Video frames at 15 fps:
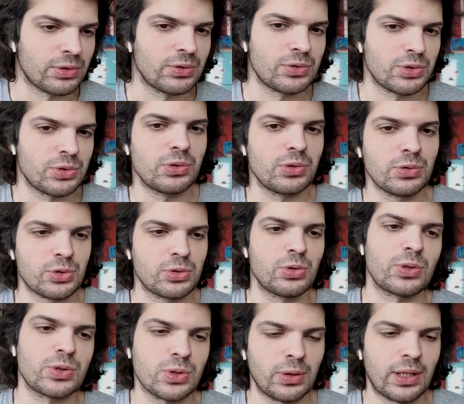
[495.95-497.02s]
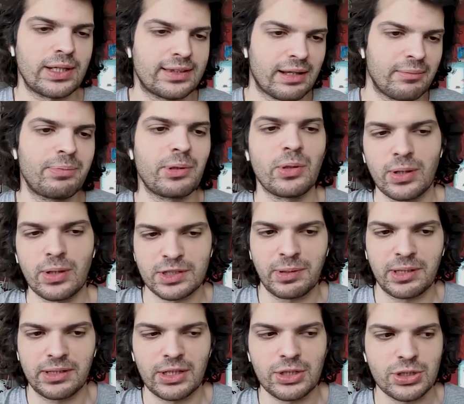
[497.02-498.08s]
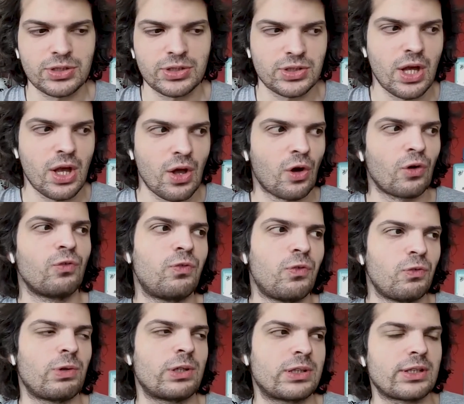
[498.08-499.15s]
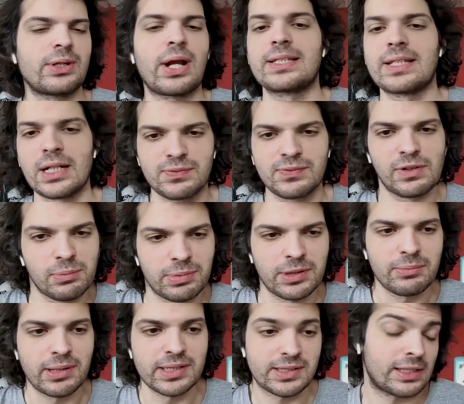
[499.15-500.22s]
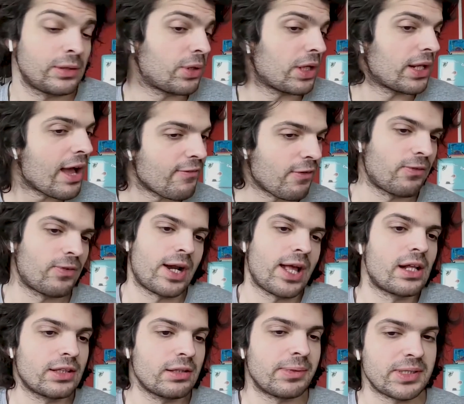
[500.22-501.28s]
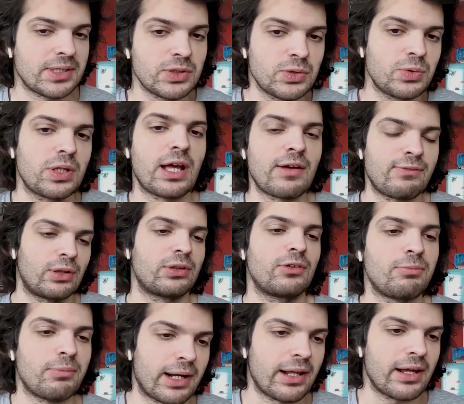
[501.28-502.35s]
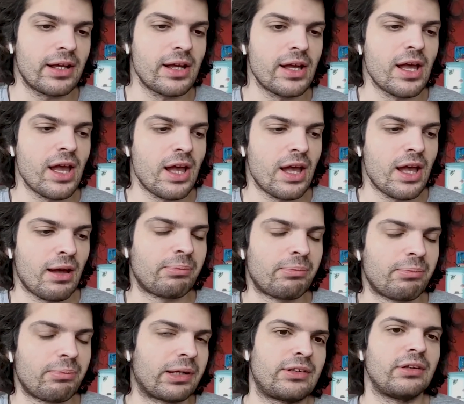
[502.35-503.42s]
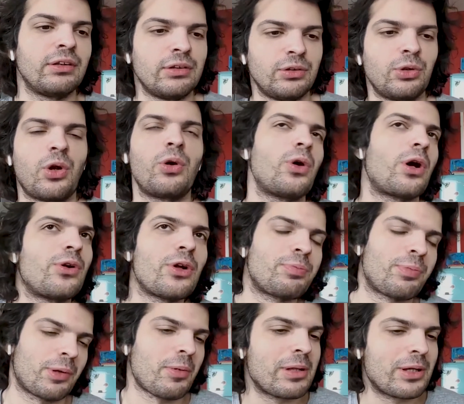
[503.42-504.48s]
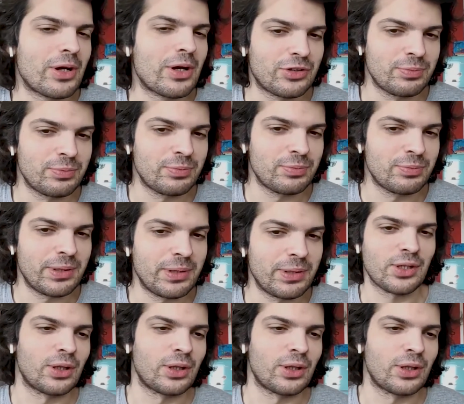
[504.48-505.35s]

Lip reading: You should also, like, temper your expectations of what the results will be, basically. You can have a very healthy business, you can have a lot of money, but you know, you're not probably going to be next